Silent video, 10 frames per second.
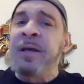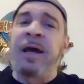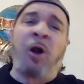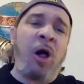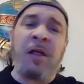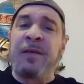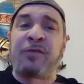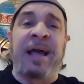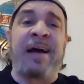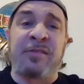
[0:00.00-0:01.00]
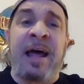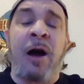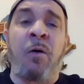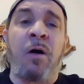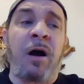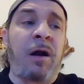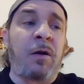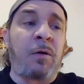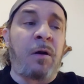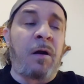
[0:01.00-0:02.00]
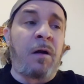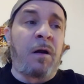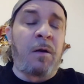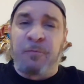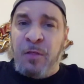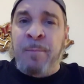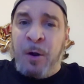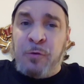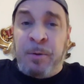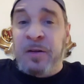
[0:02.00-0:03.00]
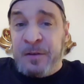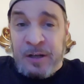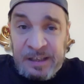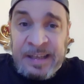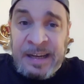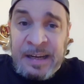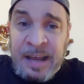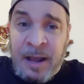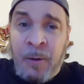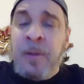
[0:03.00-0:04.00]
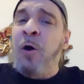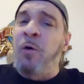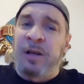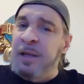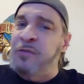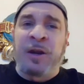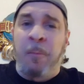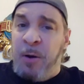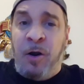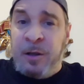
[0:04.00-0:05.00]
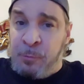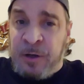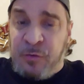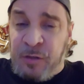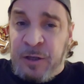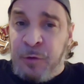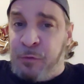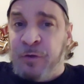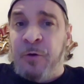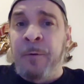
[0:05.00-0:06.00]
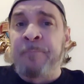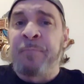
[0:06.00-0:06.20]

And all of these guys now are, for the most part, they're clean now, or at least they don't party as much as they used to.